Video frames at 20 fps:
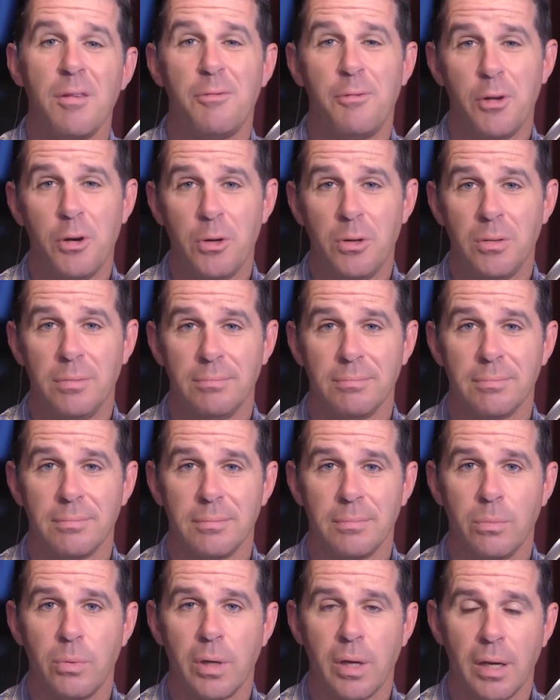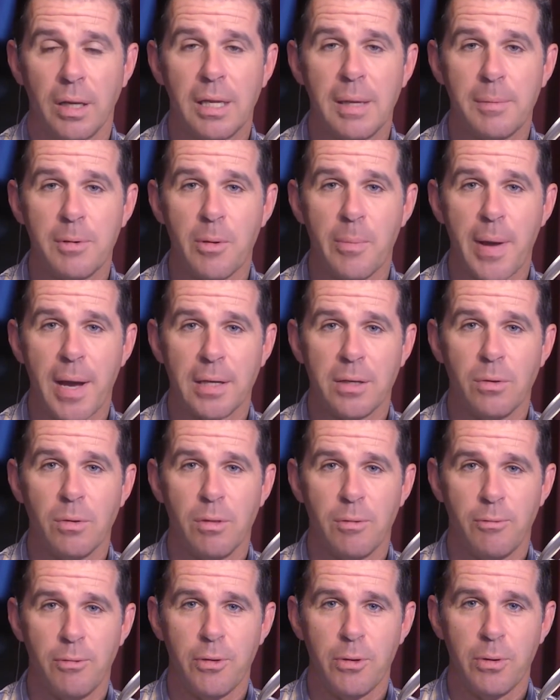food. We're going to keep going back to
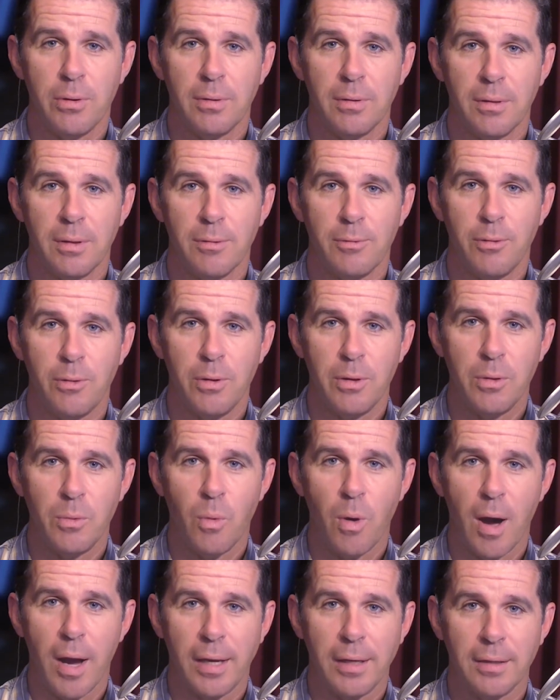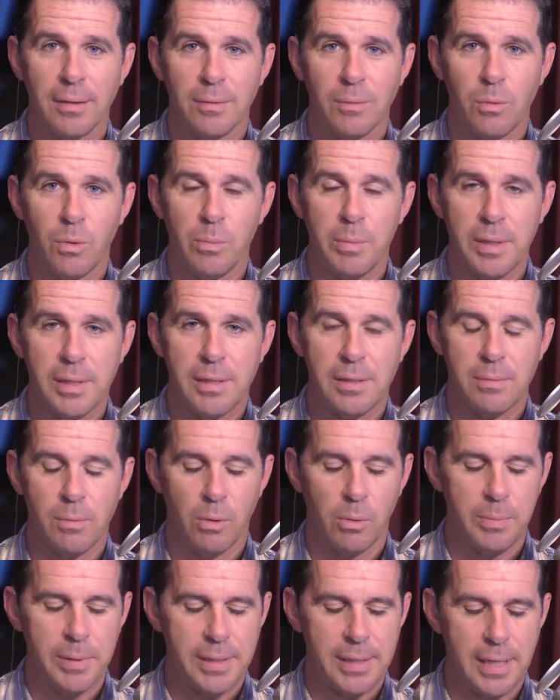the food and the wine. We'll
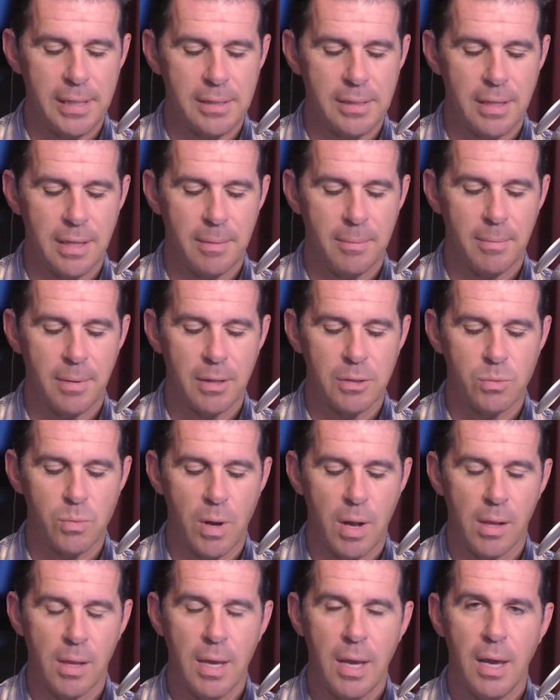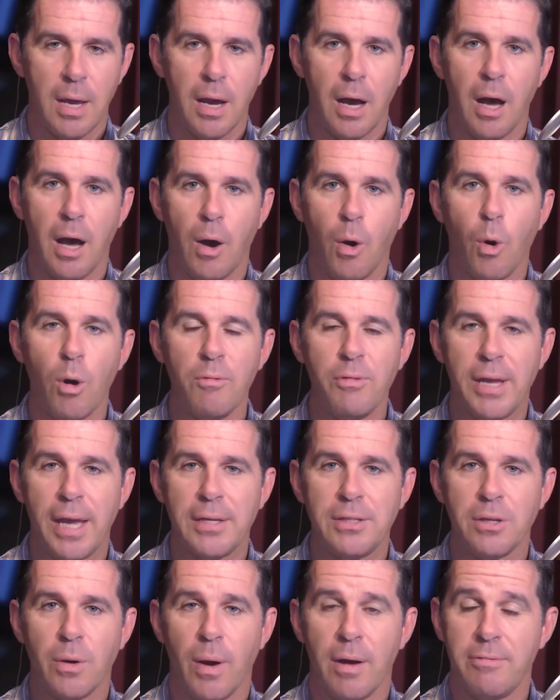be tasting them as well.
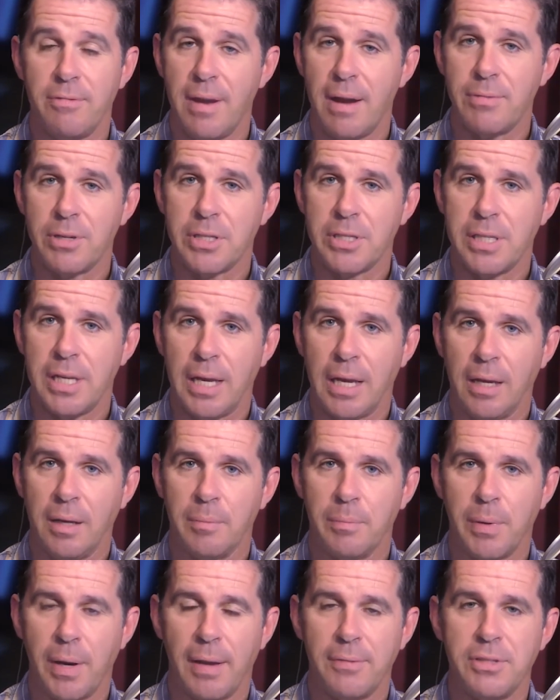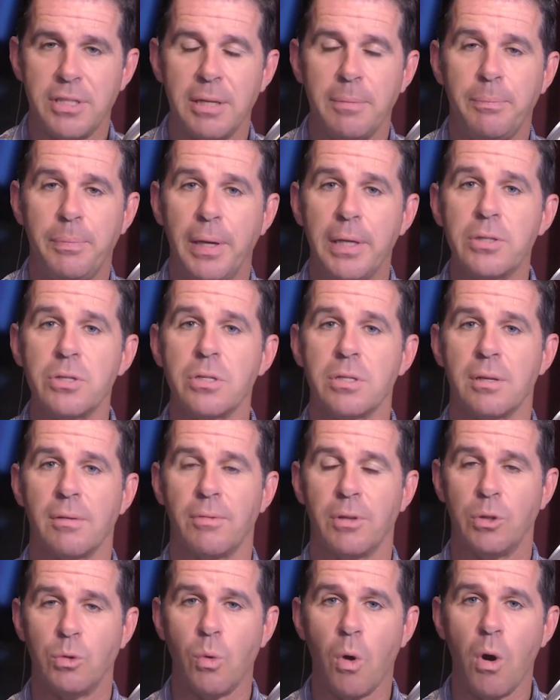Orvieto I've never seen, but I've seen pictures of
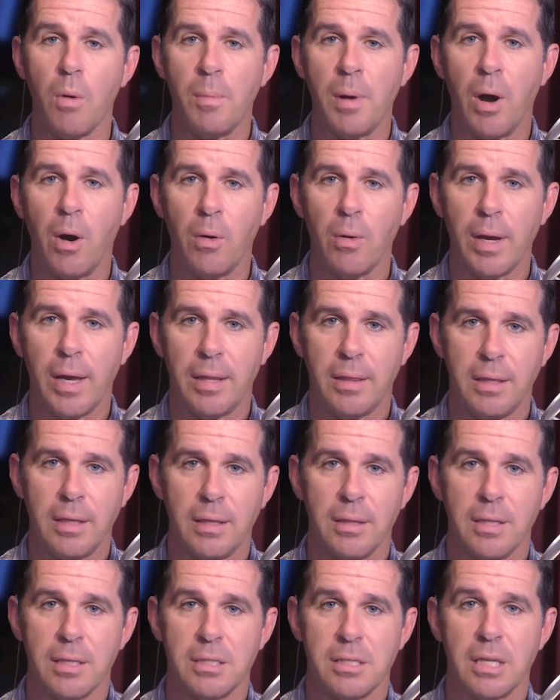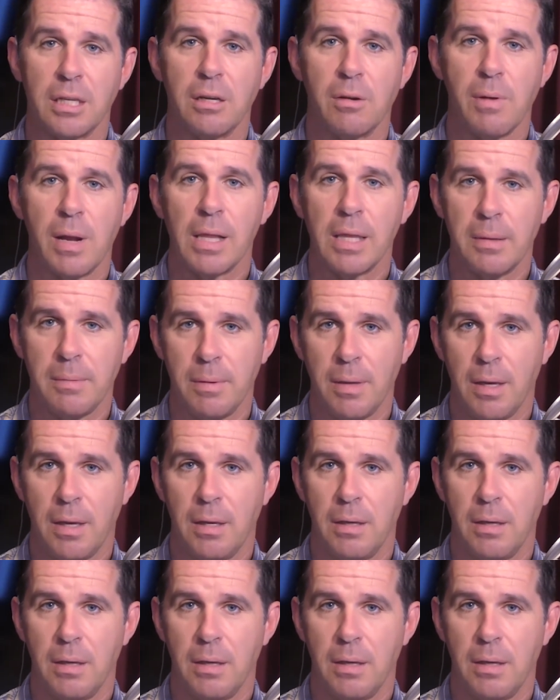the Duomo and the Signorelli